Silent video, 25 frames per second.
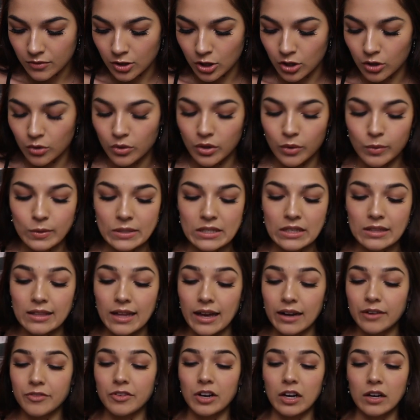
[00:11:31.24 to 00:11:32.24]
You know, there was a
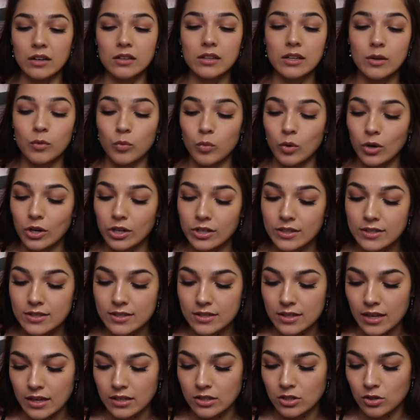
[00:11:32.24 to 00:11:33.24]
lot of ugly words
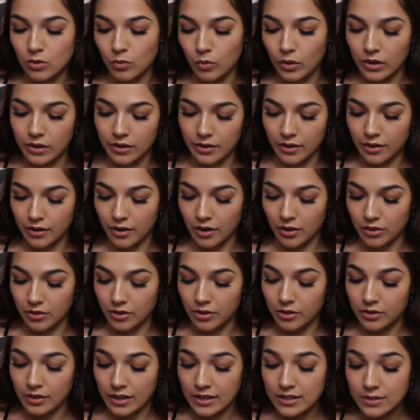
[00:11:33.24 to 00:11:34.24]
said to one
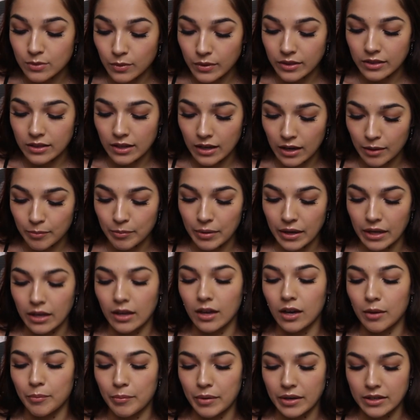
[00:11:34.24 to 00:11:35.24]
another. That's one thing I'm
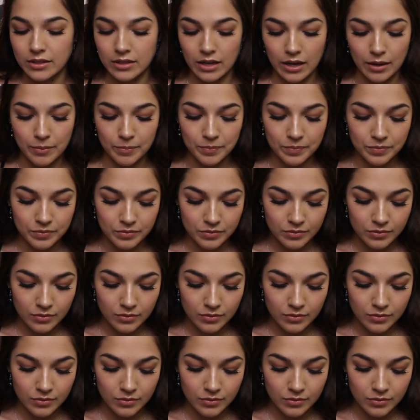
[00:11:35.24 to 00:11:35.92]
picking up big time.